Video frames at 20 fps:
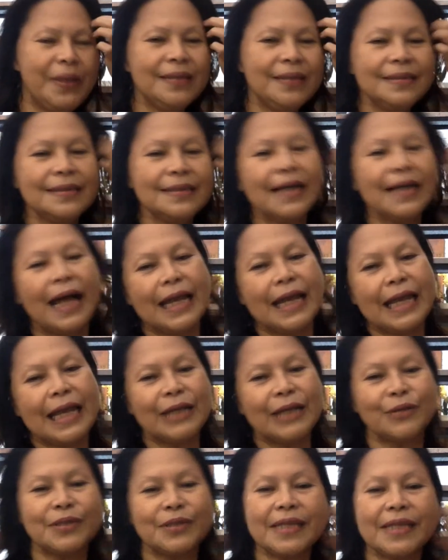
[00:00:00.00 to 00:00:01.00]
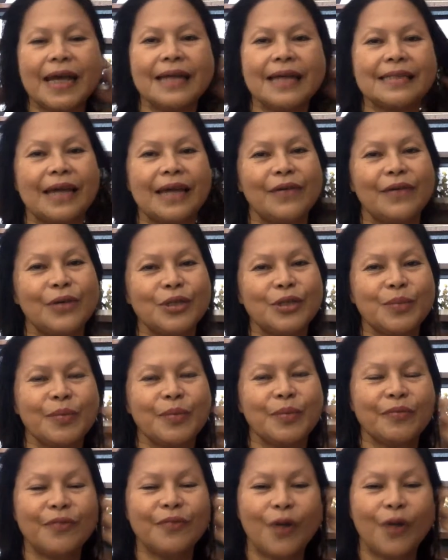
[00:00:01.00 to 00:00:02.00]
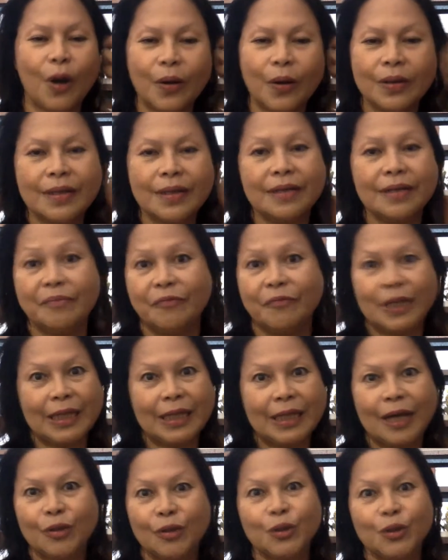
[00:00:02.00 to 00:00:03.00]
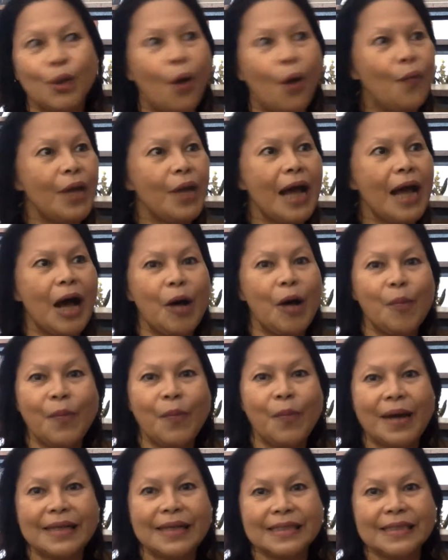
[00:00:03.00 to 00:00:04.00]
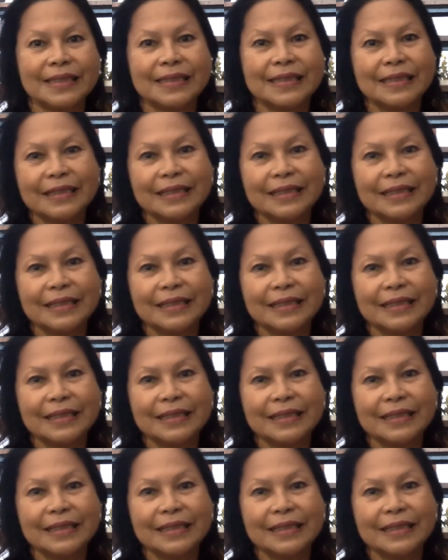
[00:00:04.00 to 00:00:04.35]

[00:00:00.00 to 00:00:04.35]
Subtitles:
I like to stay as I was before without knowing how much